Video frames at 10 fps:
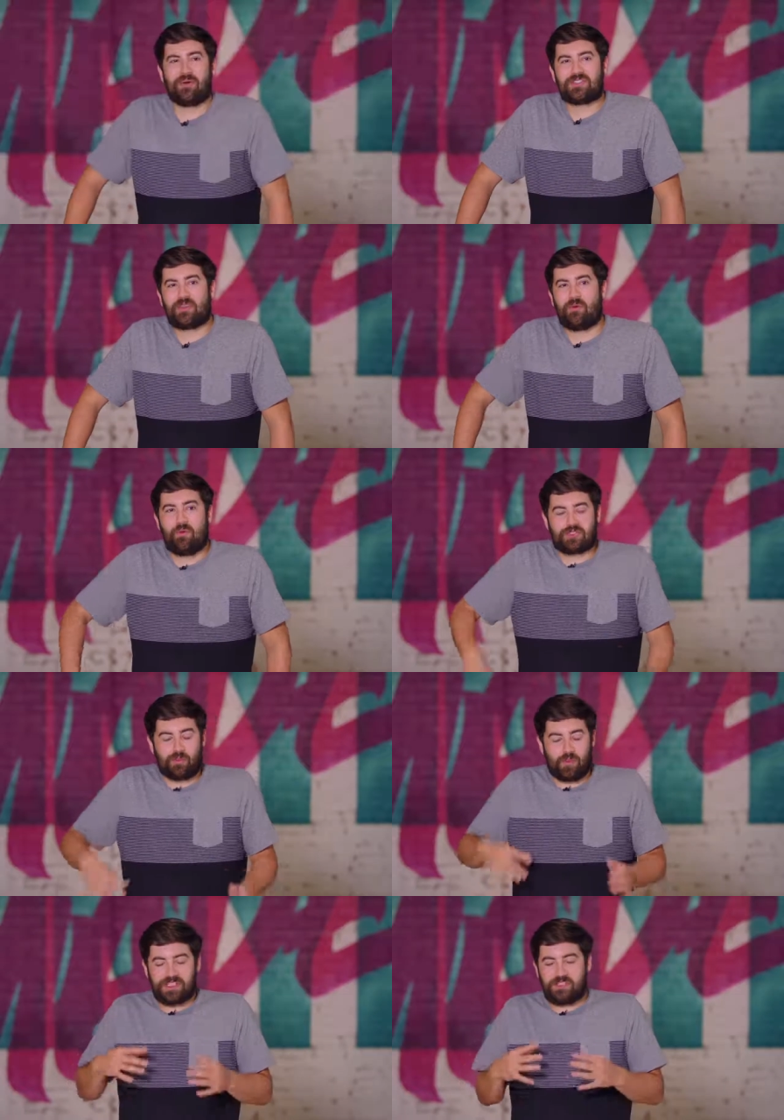So
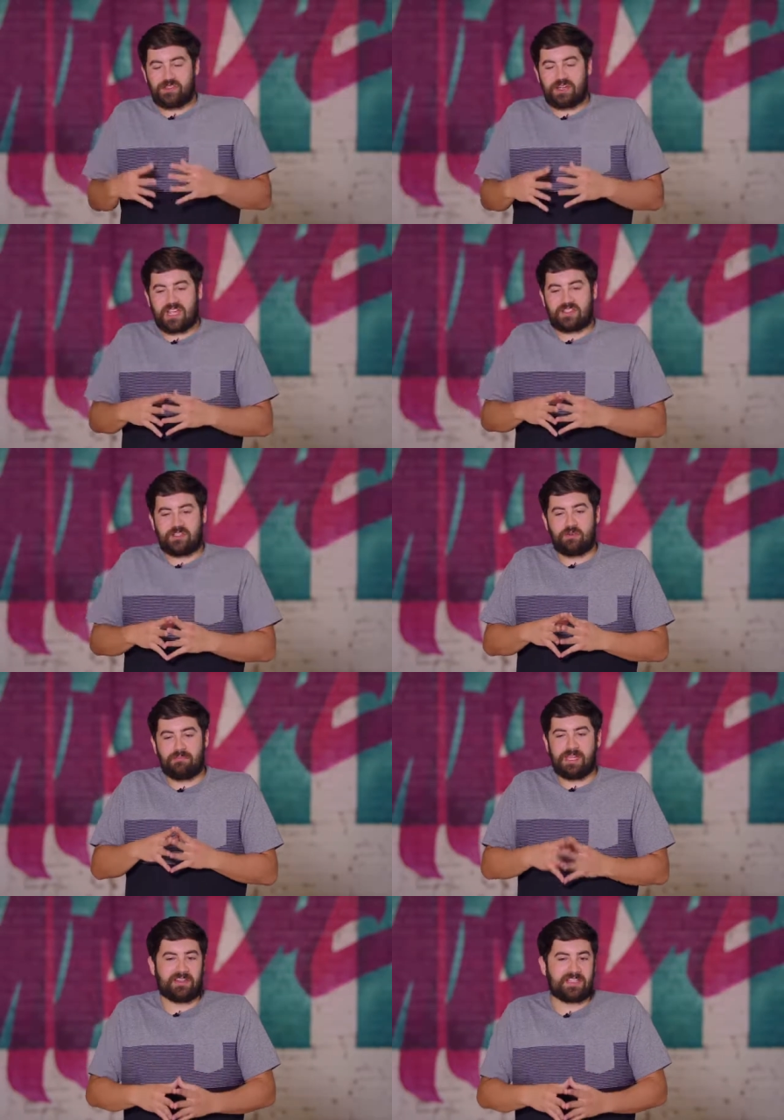what did you guys do
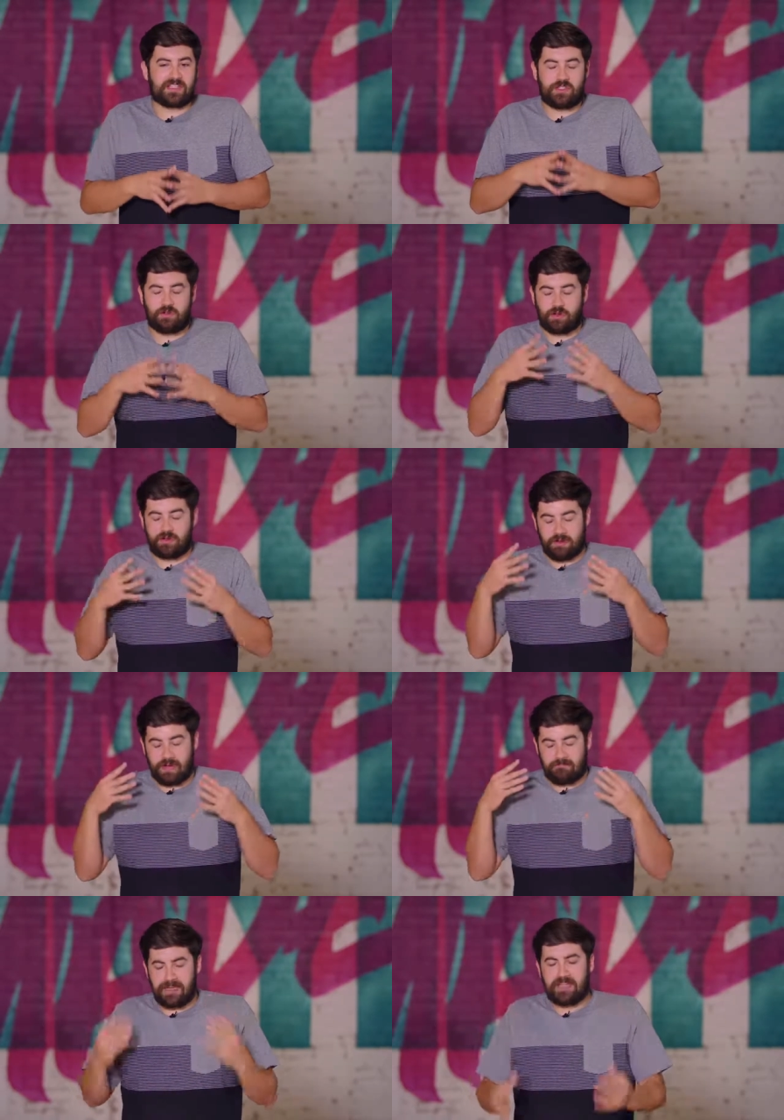immediately, since you
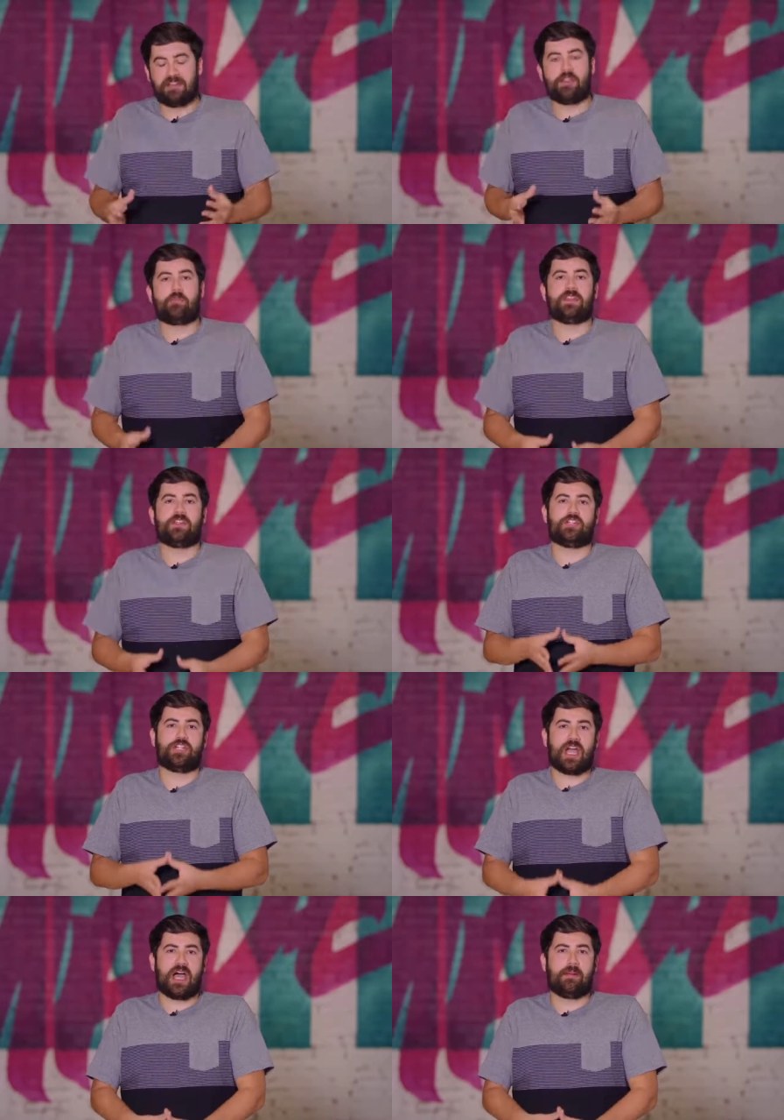couldn't immediately open the
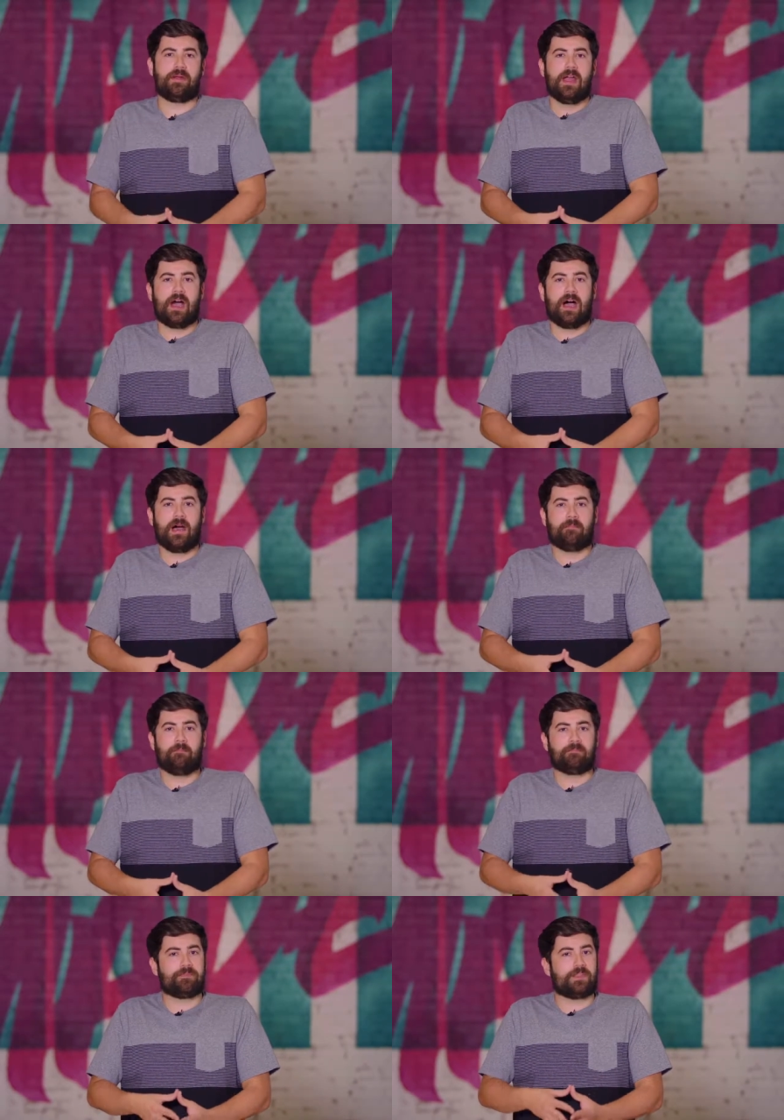shop?
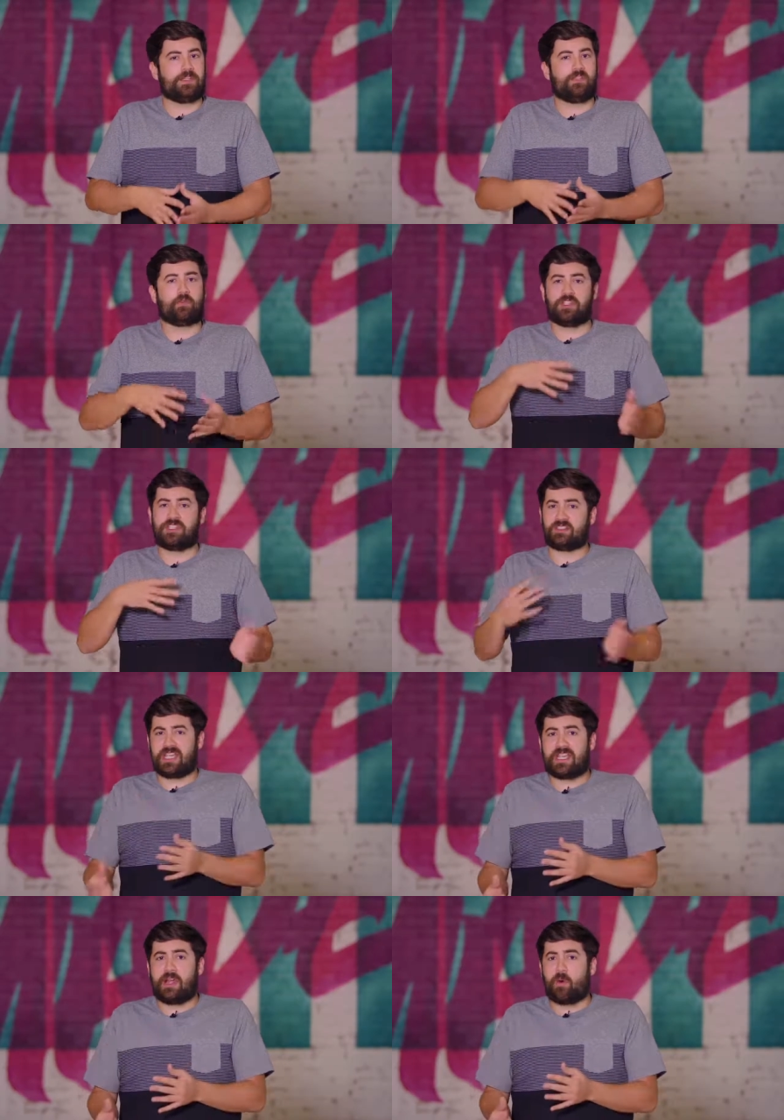Were you still
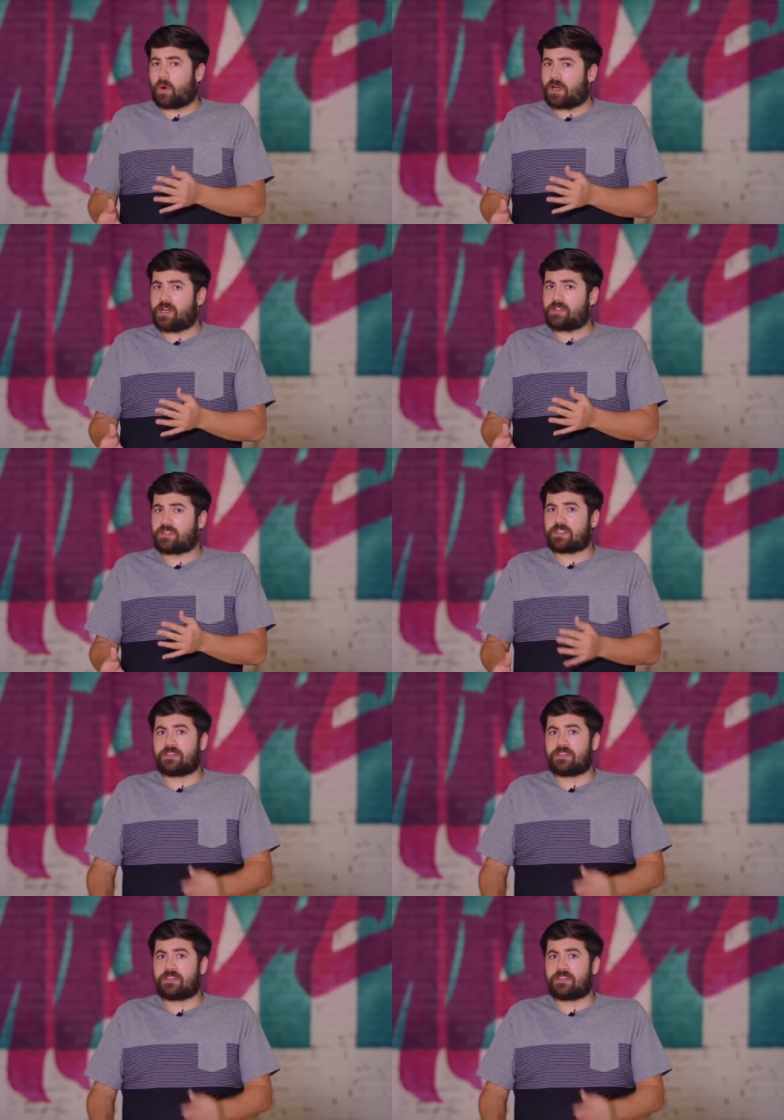taking orders?